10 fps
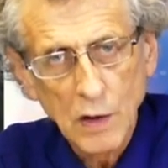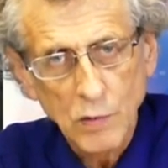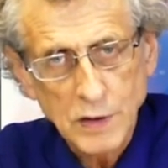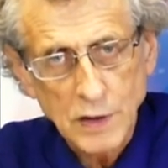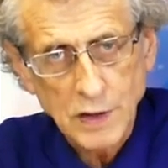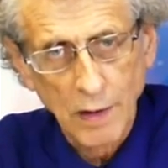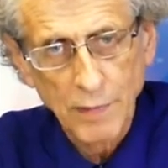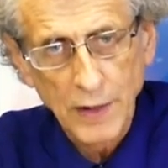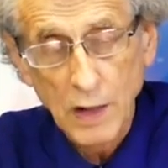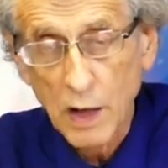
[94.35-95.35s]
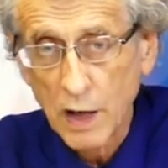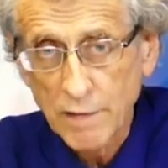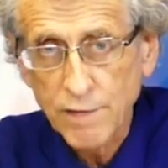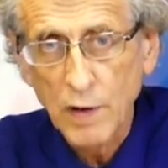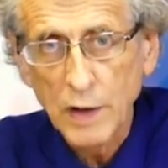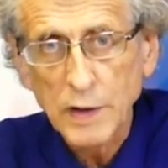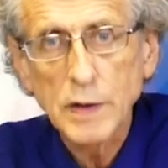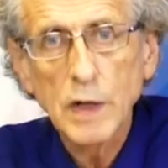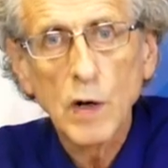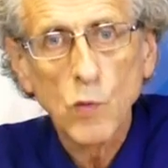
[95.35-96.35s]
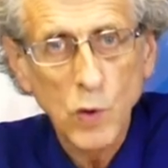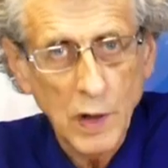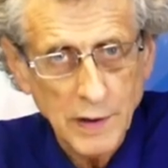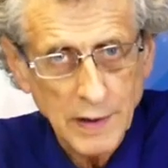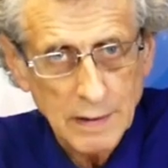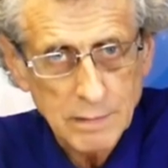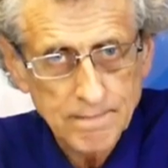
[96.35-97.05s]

which is something I find worrying.